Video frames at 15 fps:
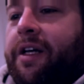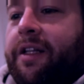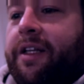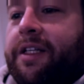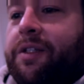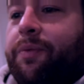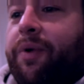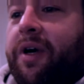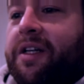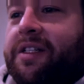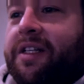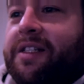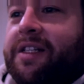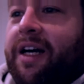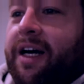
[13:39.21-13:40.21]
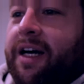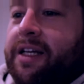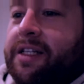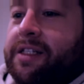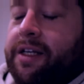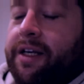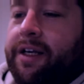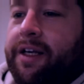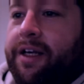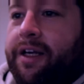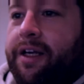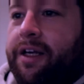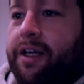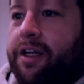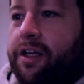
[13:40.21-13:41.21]
that's the process, guys.
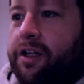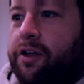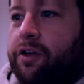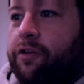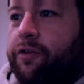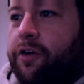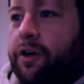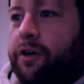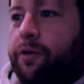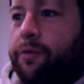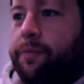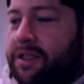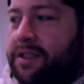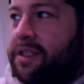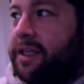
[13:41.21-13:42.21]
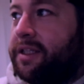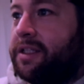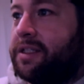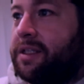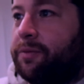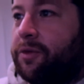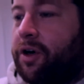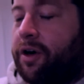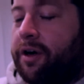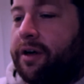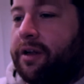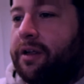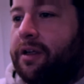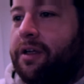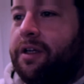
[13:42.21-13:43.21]
New phone, take the SIM card,
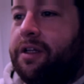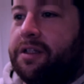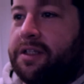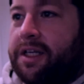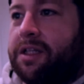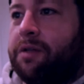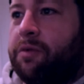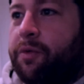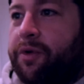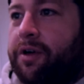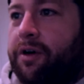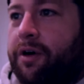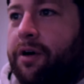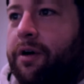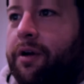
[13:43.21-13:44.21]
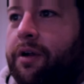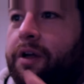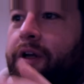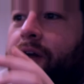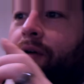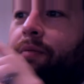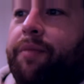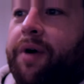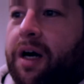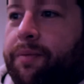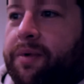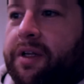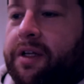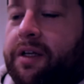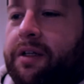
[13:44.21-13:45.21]
take the memory card, pop
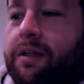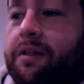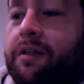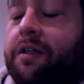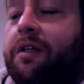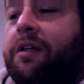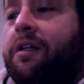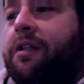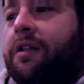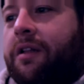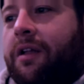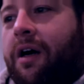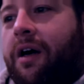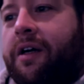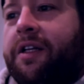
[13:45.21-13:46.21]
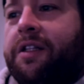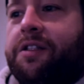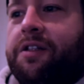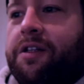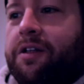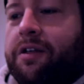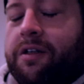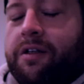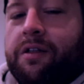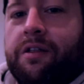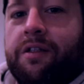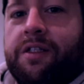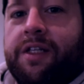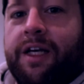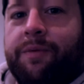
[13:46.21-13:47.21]
it in, log into your
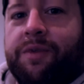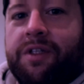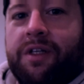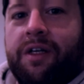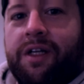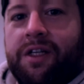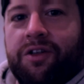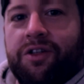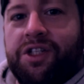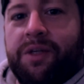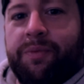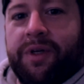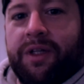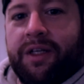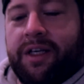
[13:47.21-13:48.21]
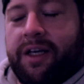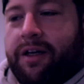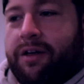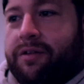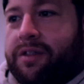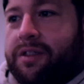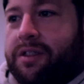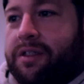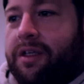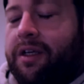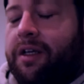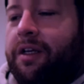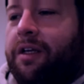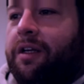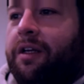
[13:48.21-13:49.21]
Samsung and your Gmail accounts,
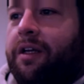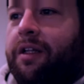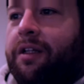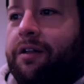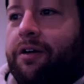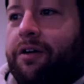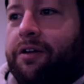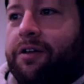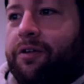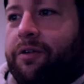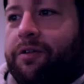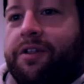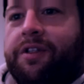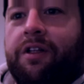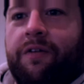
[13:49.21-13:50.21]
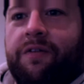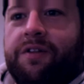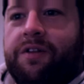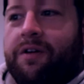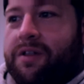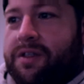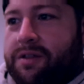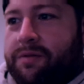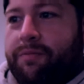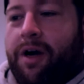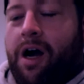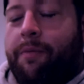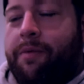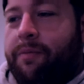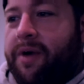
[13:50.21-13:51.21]
and then all your old stuff starts
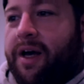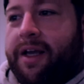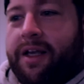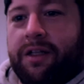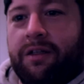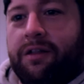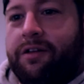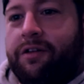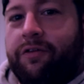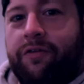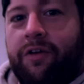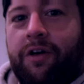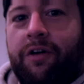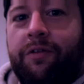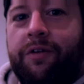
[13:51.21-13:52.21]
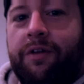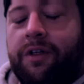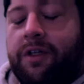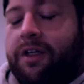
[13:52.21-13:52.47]
popping back into the new phone.